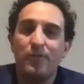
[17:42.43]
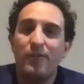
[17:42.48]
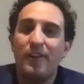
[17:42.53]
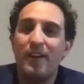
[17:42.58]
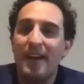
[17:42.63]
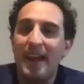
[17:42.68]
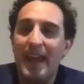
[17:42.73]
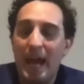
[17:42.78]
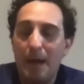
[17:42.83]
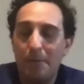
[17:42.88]

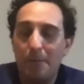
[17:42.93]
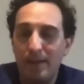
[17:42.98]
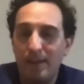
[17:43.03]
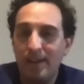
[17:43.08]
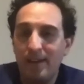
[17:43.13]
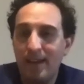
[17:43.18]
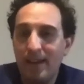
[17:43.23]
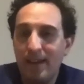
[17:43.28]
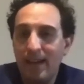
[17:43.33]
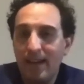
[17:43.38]
very
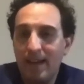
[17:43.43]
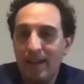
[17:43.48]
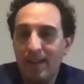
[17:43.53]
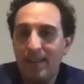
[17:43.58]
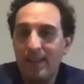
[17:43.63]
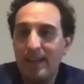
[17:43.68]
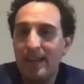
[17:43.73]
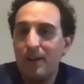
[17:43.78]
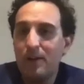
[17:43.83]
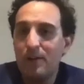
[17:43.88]
happy
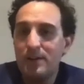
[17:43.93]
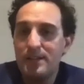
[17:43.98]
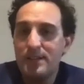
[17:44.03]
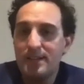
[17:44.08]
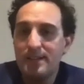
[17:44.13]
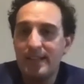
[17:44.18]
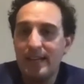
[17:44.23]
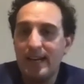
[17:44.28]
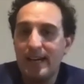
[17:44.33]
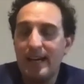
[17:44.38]
that he could
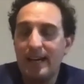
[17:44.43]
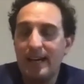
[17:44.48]
just